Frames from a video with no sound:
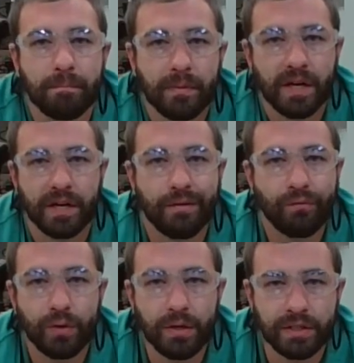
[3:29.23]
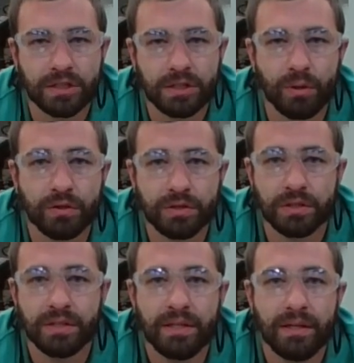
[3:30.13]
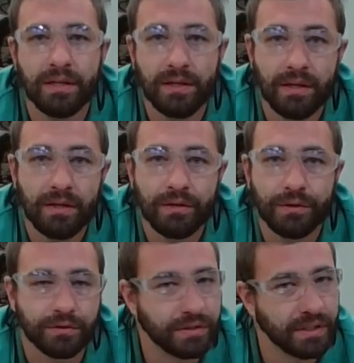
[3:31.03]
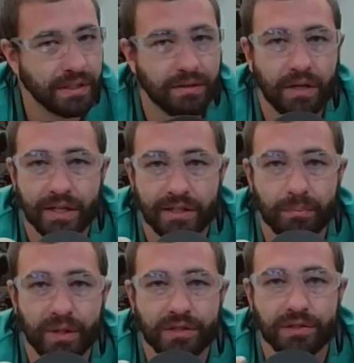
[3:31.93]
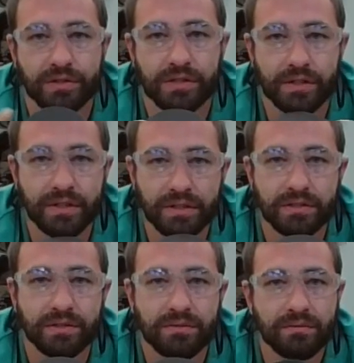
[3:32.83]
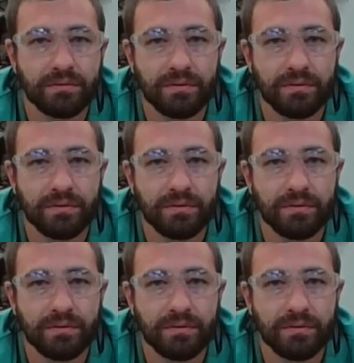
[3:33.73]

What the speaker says: cutoff wheel explosion, you'll see lots of pictures of these